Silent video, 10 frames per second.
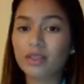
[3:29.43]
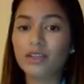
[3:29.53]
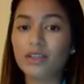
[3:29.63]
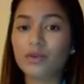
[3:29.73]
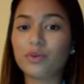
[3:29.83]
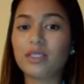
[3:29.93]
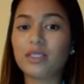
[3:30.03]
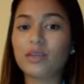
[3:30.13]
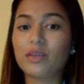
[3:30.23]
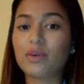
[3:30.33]
Here we would
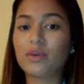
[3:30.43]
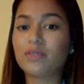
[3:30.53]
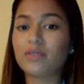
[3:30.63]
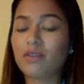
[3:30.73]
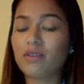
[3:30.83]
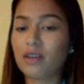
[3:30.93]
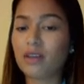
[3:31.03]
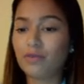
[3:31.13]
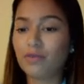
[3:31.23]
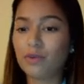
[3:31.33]
see that we would have 7
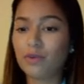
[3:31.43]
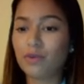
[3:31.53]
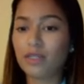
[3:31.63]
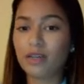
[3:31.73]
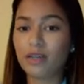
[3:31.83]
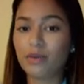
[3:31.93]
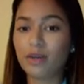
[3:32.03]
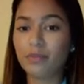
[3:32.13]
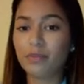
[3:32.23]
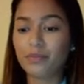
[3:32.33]
left when we take
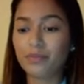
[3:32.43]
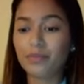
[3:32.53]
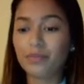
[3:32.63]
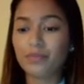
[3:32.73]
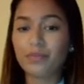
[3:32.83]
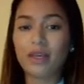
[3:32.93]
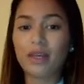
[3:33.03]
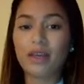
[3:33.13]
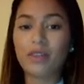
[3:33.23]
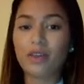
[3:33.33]
away,
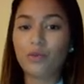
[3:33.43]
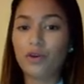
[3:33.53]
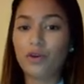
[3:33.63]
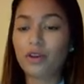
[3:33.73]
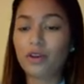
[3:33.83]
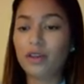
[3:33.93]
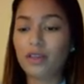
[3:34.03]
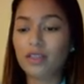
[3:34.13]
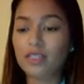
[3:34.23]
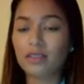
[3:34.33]
and then 1 in
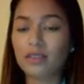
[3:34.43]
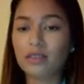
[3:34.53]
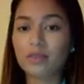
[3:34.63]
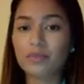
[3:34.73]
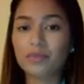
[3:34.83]
the tens.